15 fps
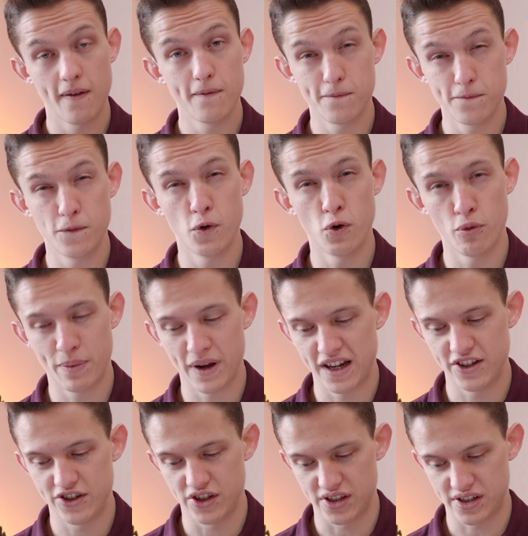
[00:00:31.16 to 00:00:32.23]
4
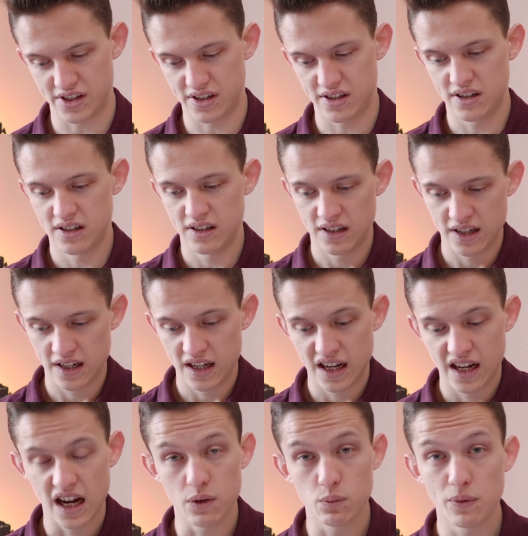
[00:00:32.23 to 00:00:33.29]
pages
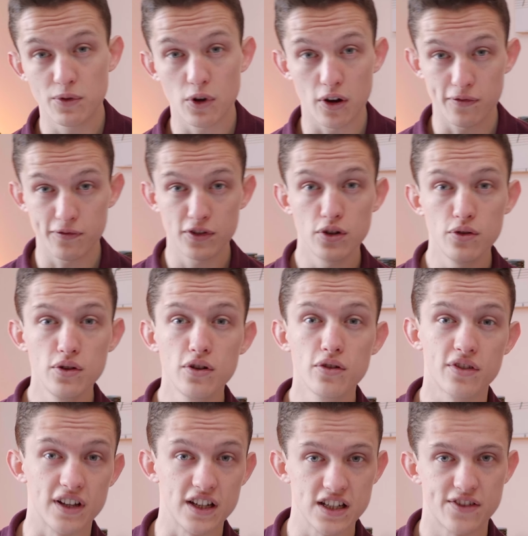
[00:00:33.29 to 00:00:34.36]
and we've got a few new
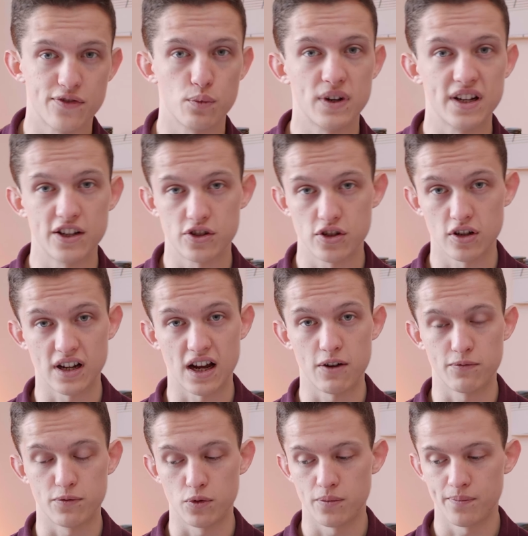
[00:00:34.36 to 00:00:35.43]
things that we need to look
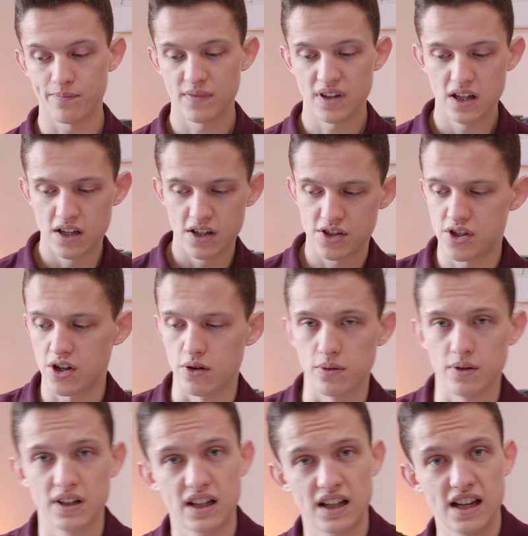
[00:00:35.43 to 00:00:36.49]
out for. So
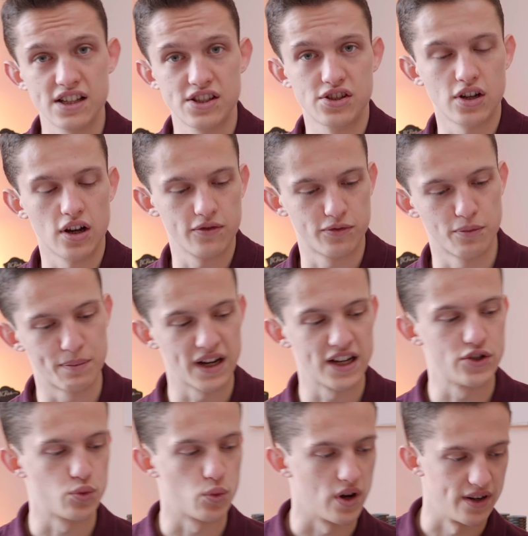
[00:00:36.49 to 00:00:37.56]
let's start from
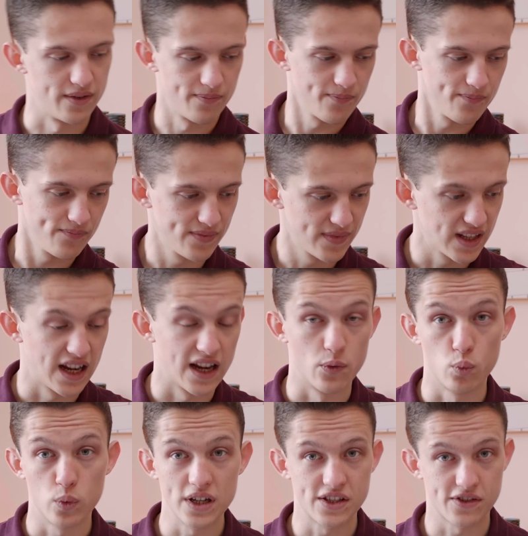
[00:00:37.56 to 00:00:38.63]
page 1
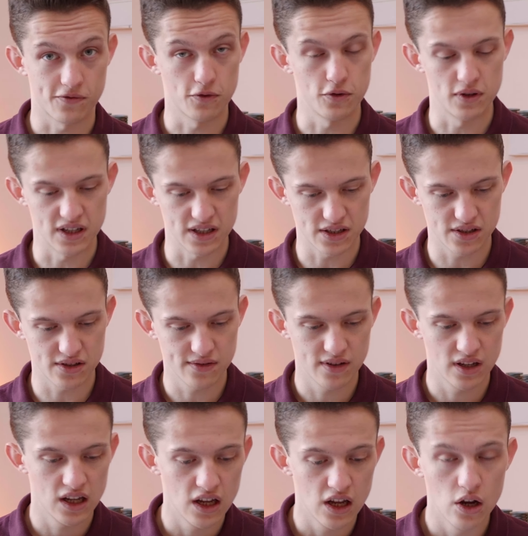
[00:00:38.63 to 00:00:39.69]
and whiz through this.
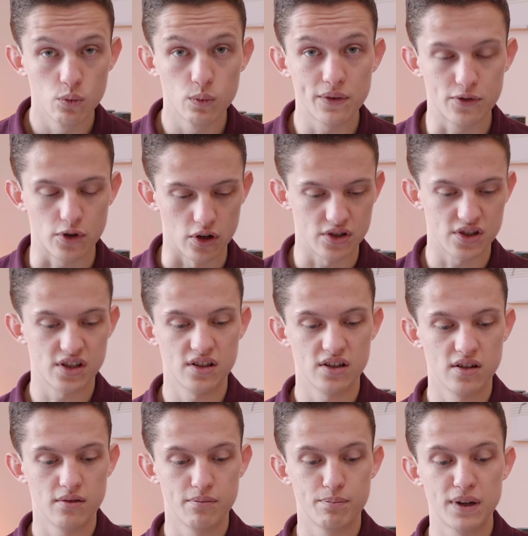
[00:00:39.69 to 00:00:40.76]
We've got
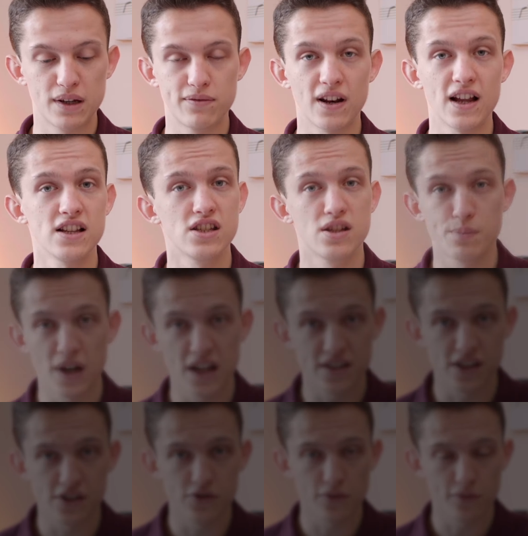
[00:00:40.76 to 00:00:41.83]
B flats to pay
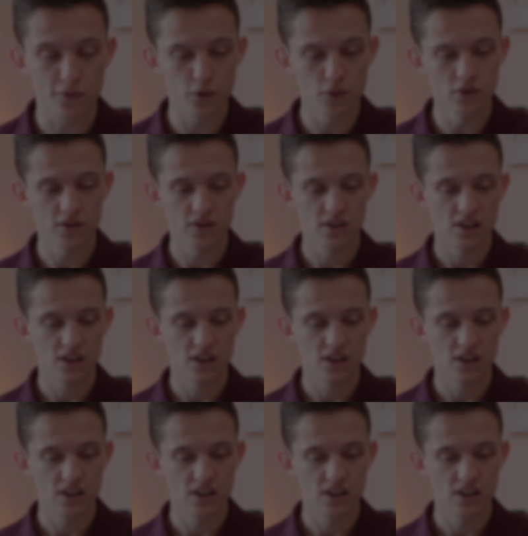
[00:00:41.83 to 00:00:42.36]
attention for.